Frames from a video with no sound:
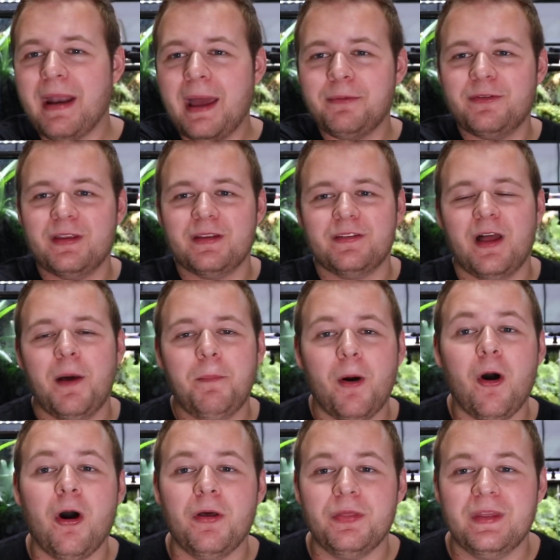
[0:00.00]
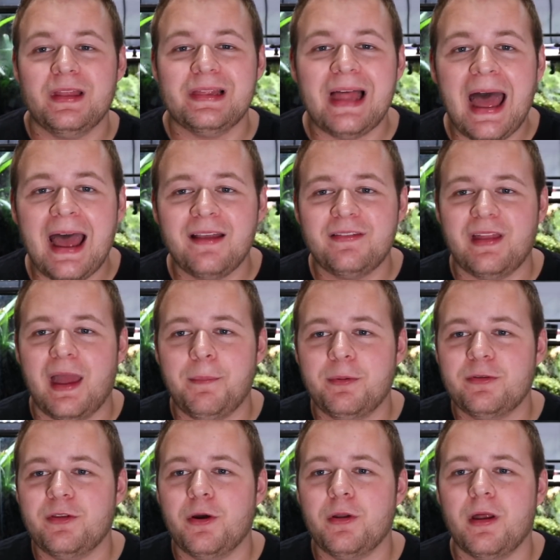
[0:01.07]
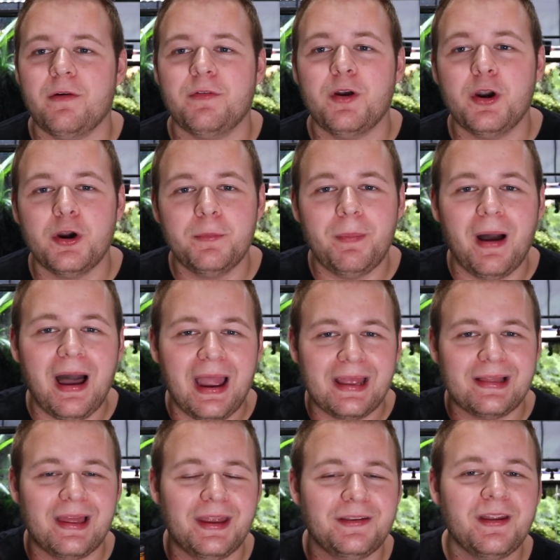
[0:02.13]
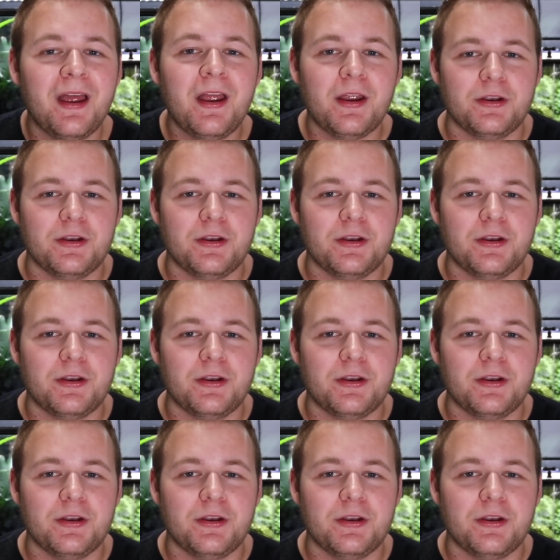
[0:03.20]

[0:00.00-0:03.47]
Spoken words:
wraps things up on the last episode of Herp Highlight